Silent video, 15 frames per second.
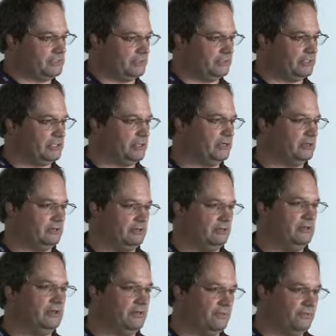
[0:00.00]
earlier.
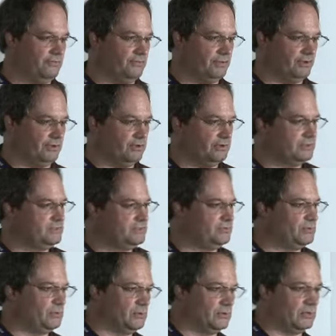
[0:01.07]
There's
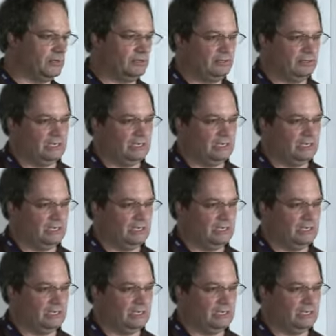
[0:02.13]
your